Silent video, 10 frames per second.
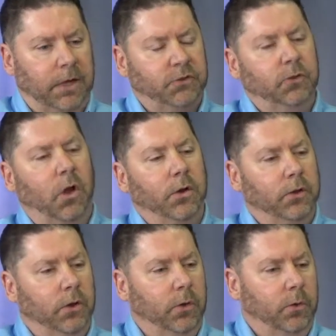too long
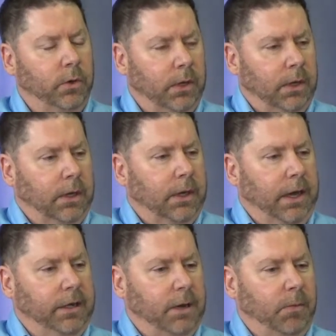ago,
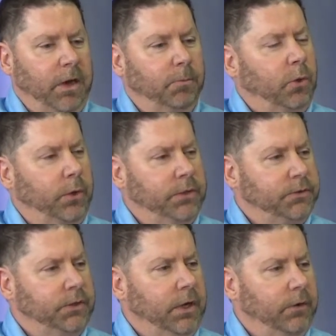I got my employees
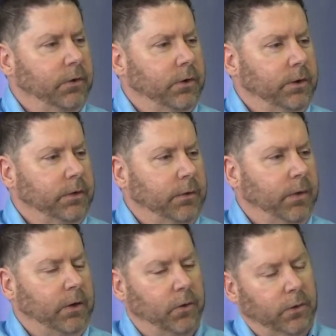together, and
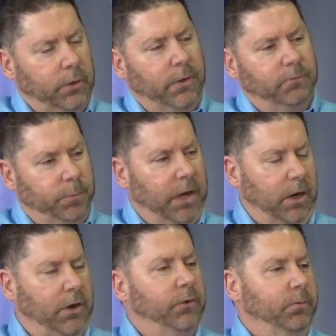right currently about
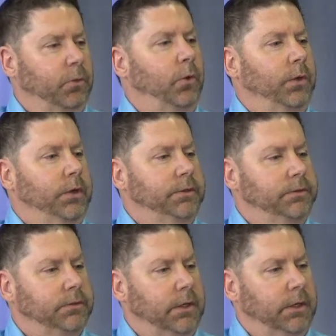100
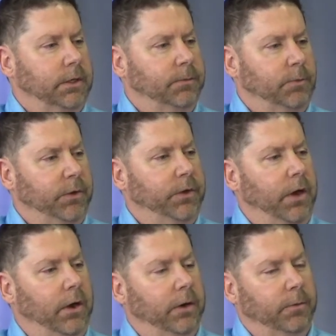employees in
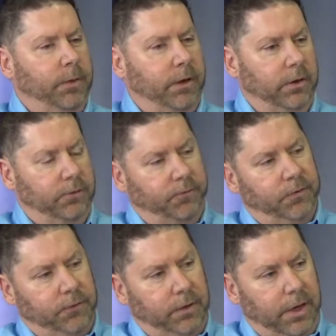Madera and about another
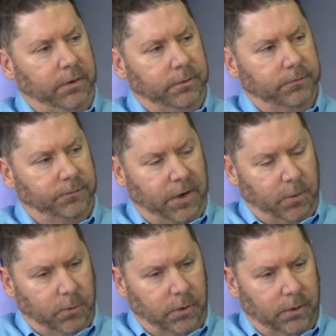50 out in
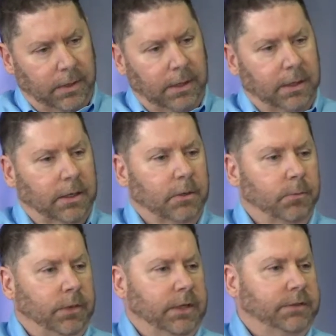Fireball.
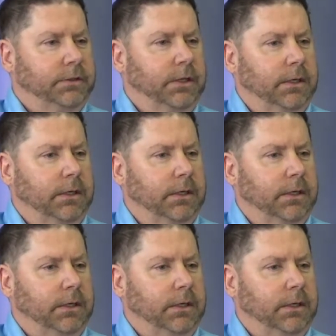But